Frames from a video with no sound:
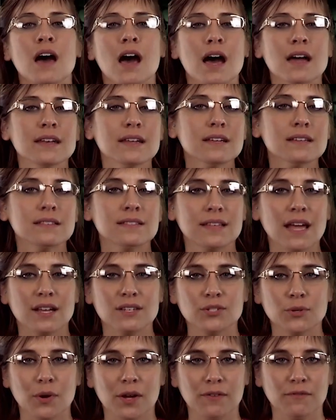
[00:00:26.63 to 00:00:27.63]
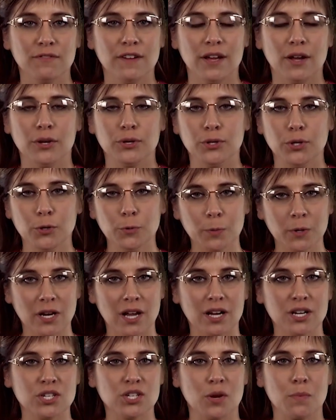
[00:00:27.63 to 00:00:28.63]
Honda is set to unveil a new
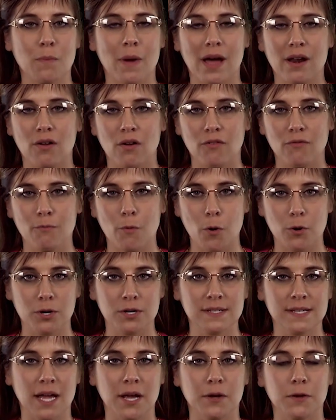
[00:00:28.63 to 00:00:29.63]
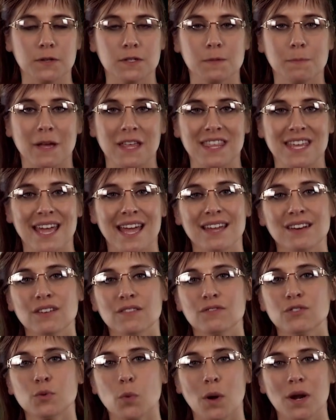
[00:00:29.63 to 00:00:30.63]
production model of motorcycles by the end
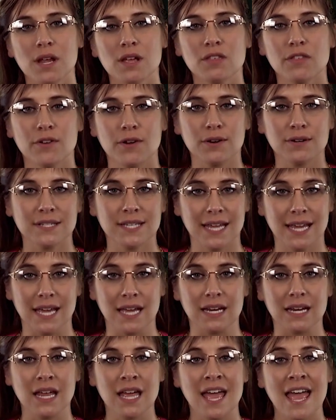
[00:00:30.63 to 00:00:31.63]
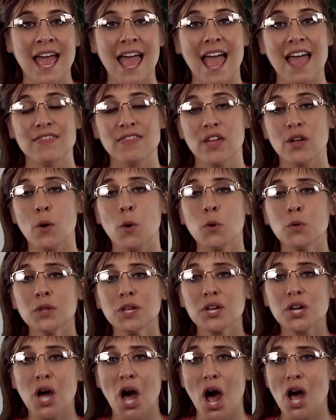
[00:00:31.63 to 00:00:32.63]
of 2013, and they
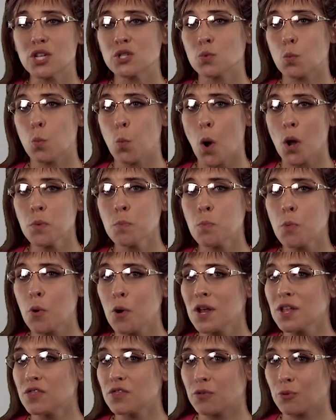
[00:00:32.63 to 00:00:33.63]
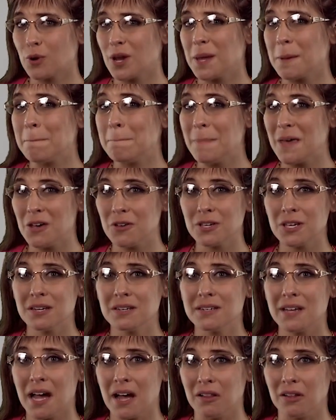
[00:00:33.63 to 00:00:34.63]
only cost $1.3
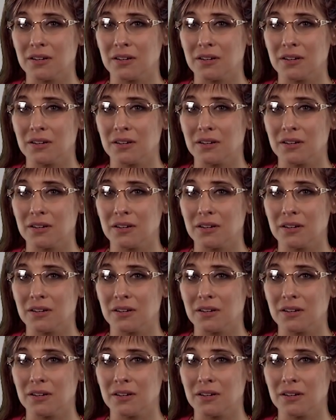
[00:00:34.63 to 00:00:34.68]
million